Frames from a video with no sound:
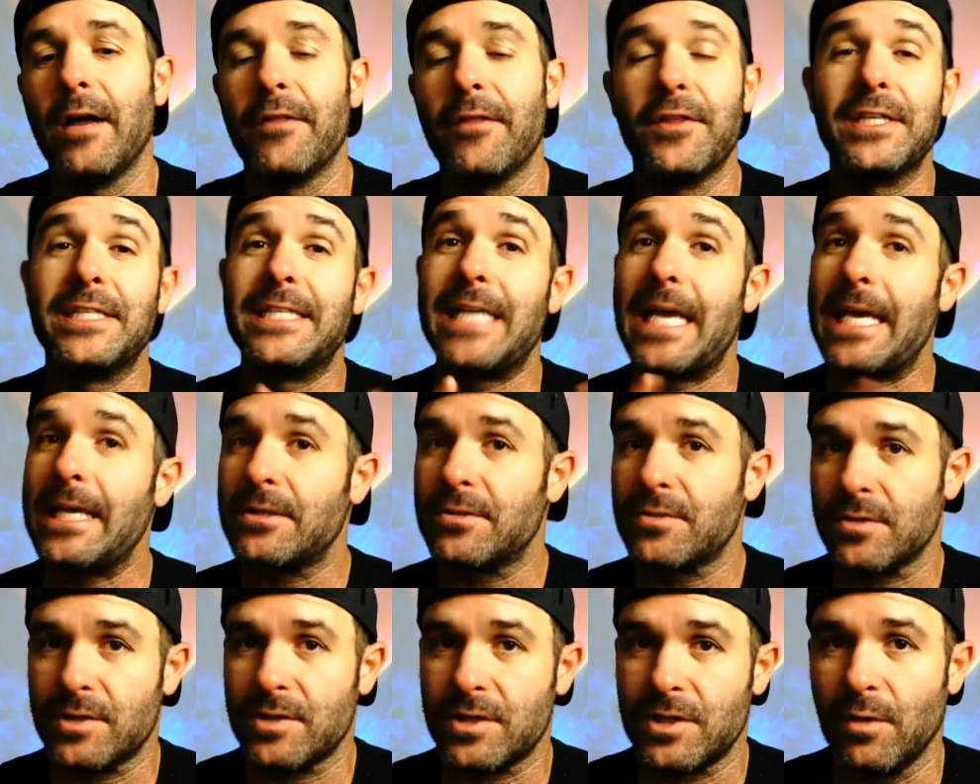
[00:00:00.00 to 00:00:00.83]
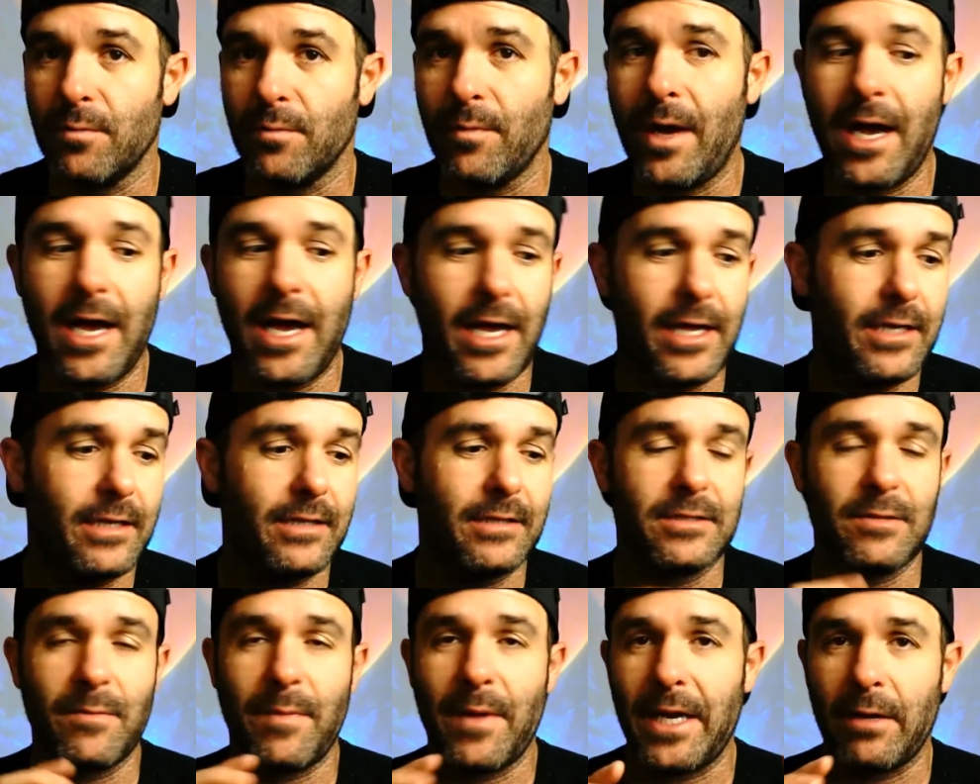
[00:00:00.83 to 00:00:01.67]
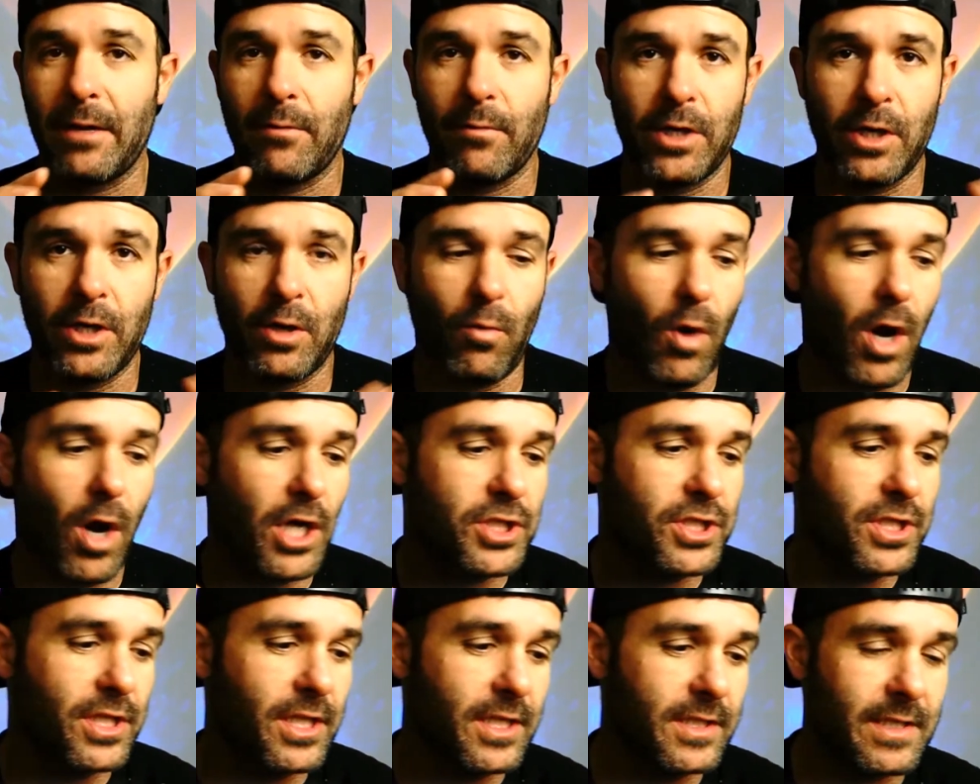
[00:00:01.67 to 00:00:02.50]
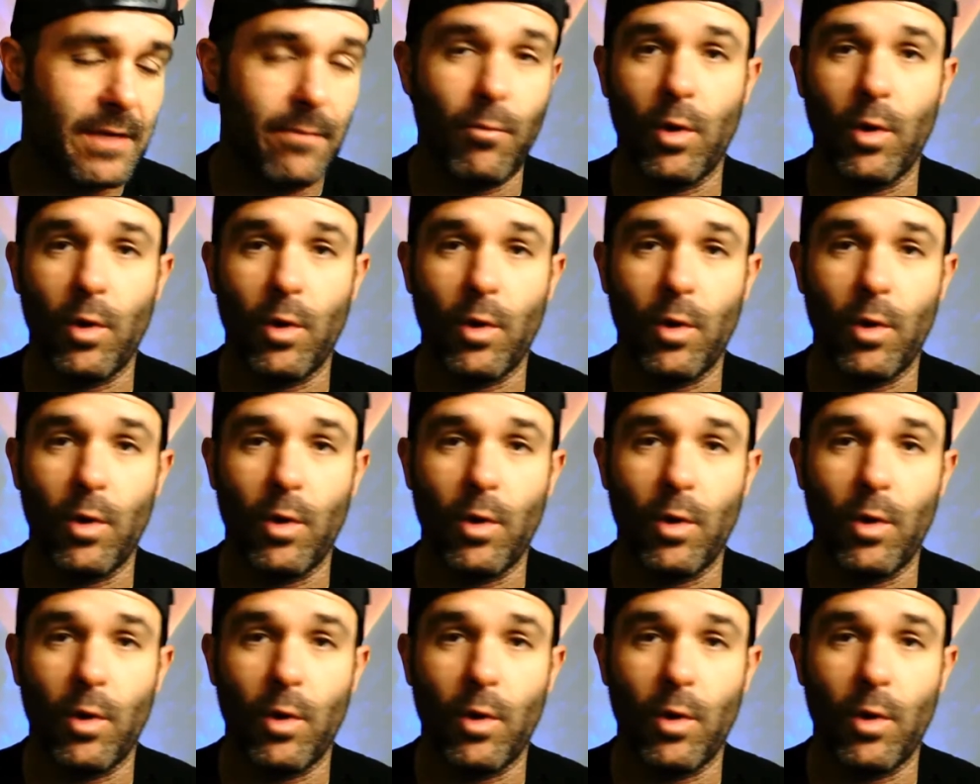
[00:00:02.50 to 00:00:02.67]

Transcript: The dates are still behind, and depending on when you're watching this,